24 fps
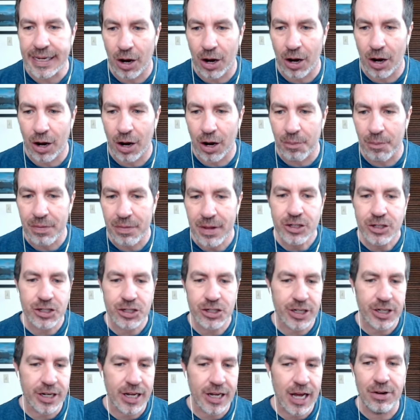So just
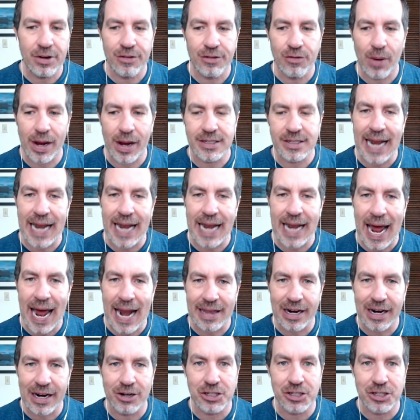a couple of ways to get out of there.